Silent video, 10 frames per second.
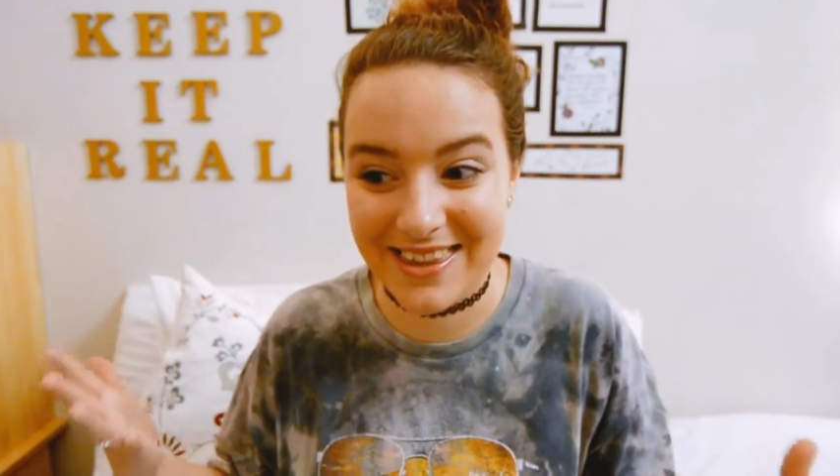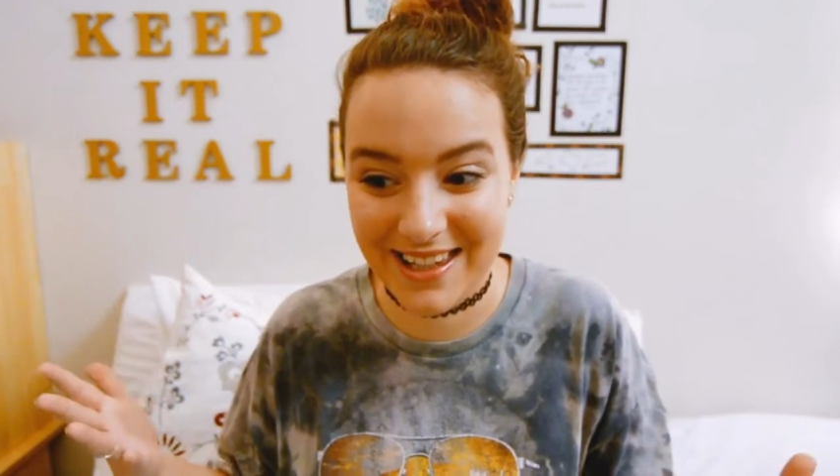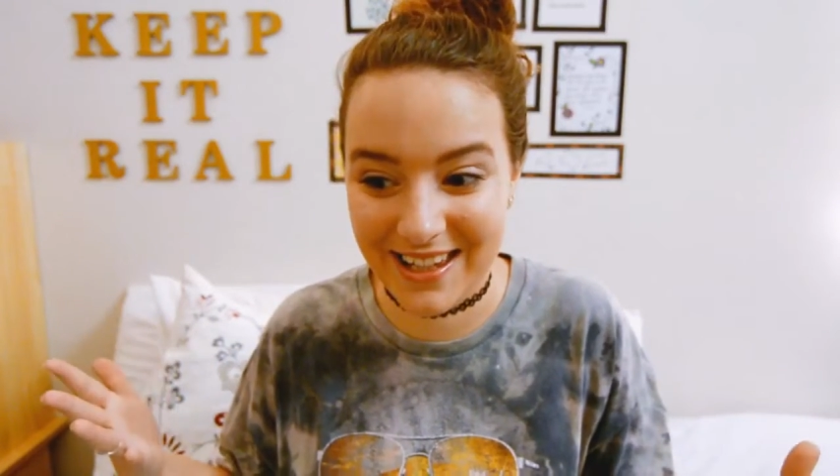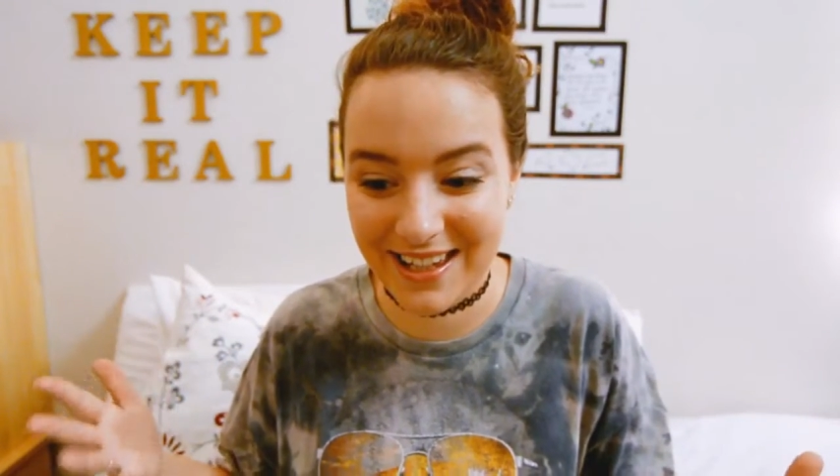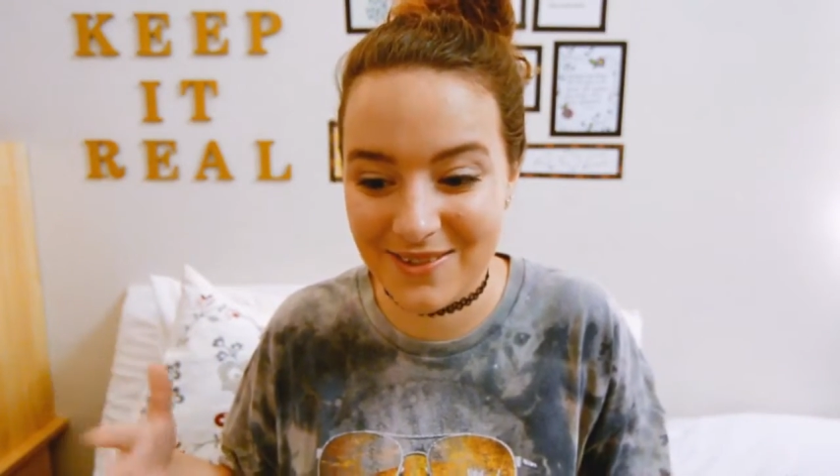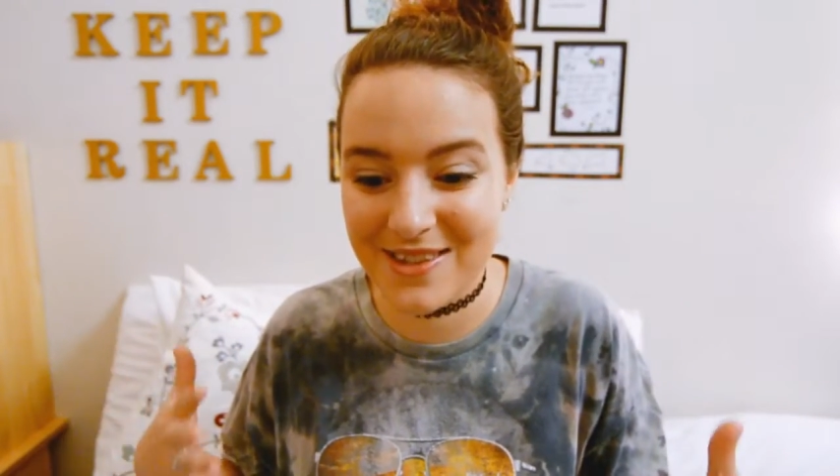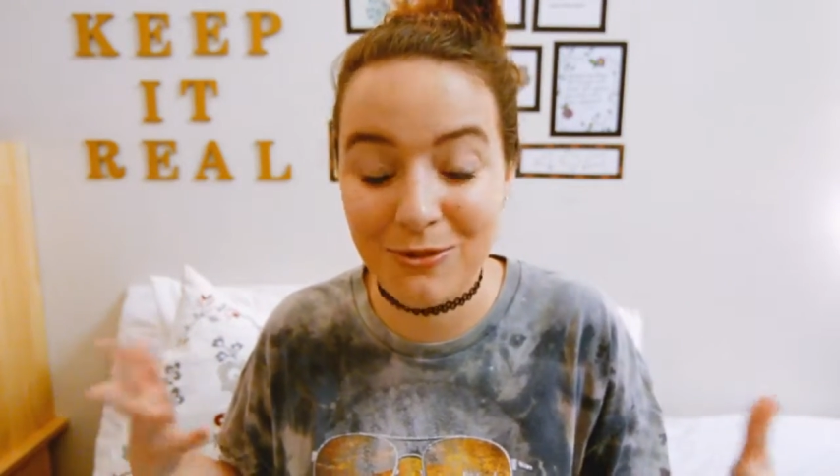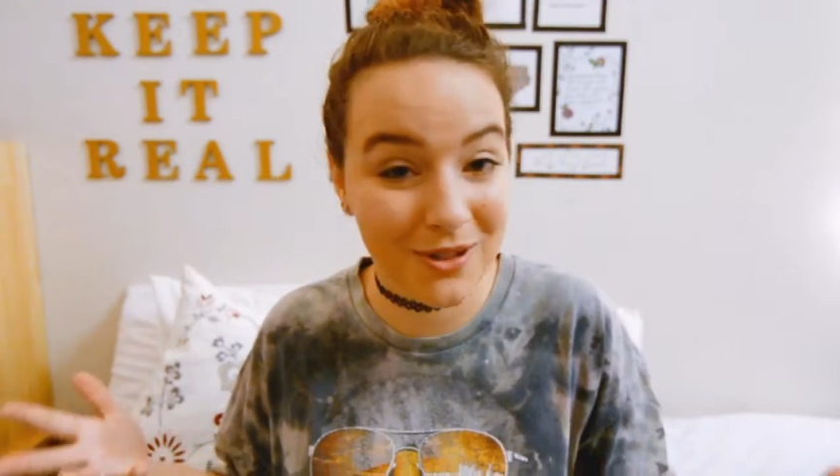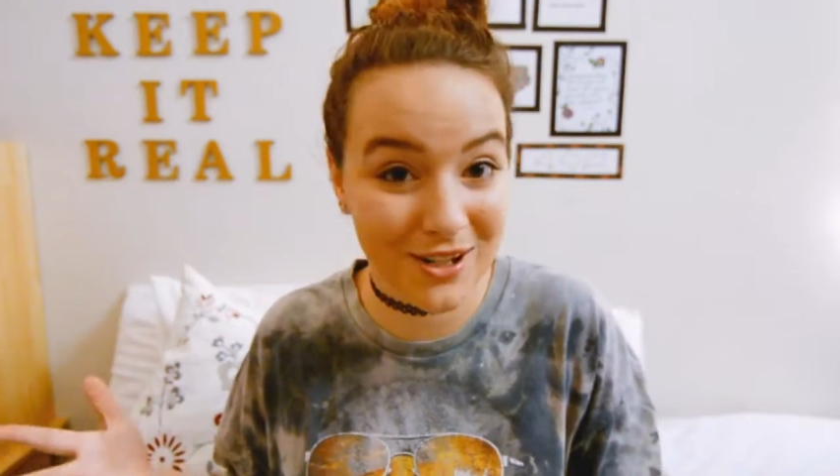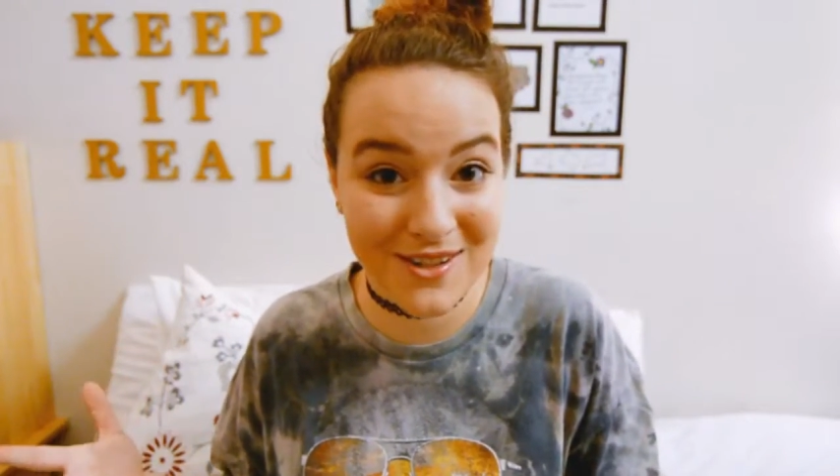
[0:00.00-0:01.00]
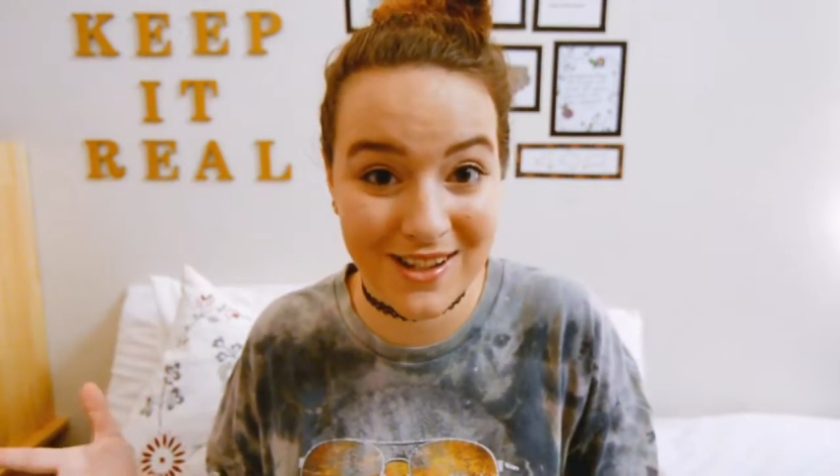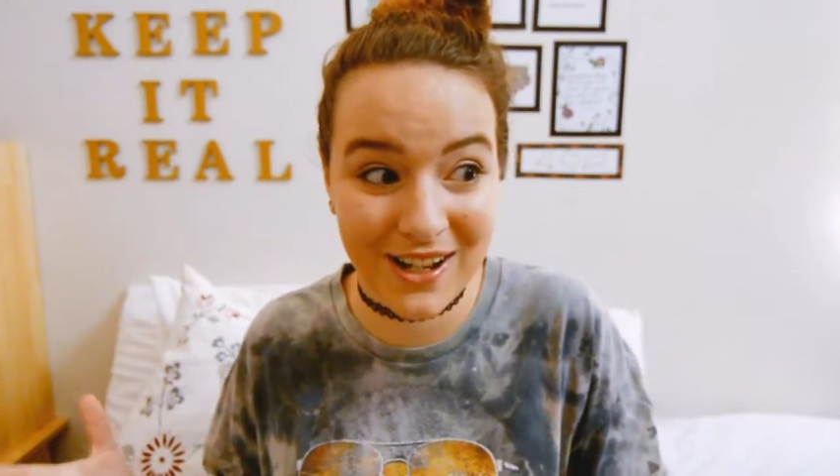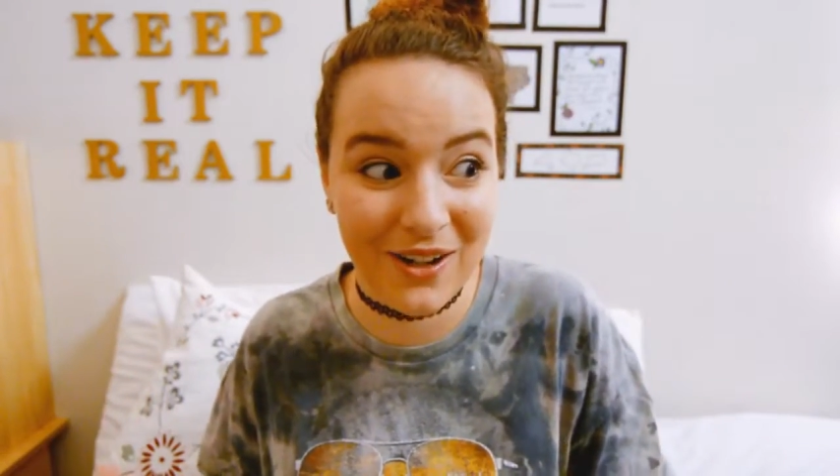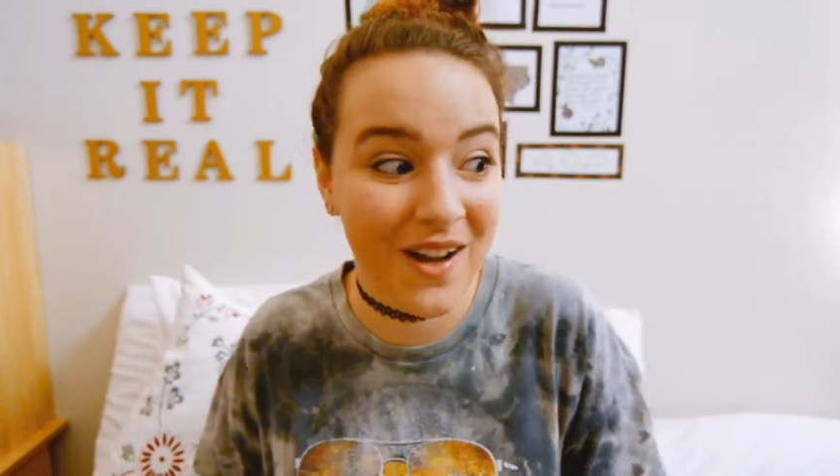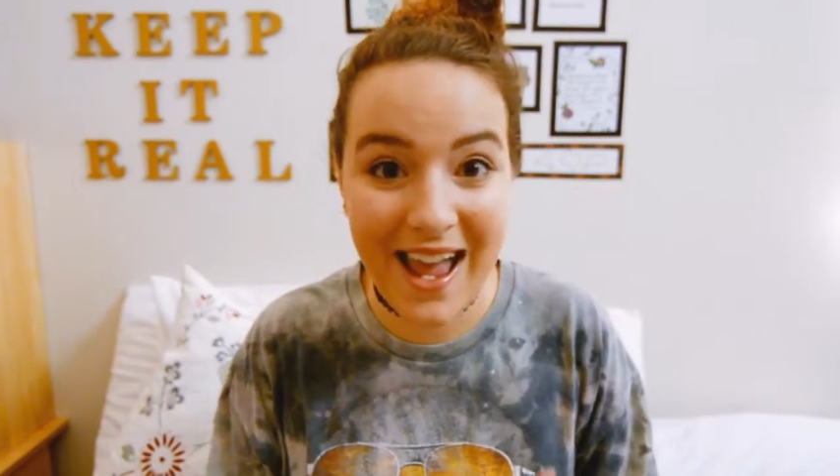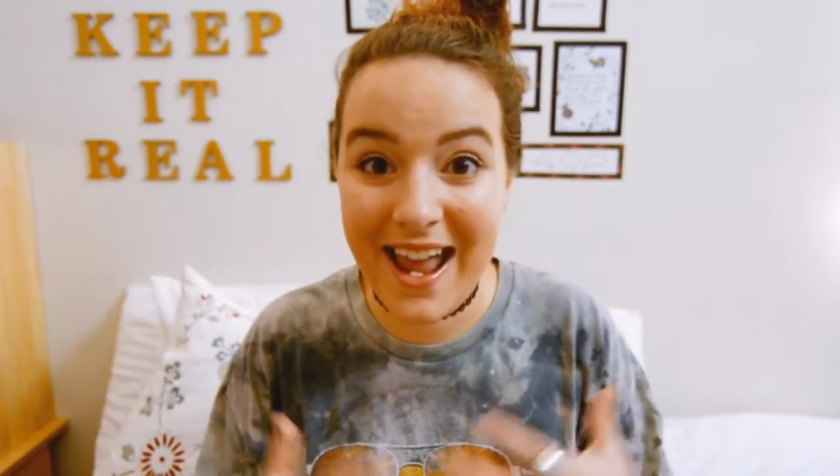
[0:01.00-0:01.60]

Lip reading: think it was 3 years ago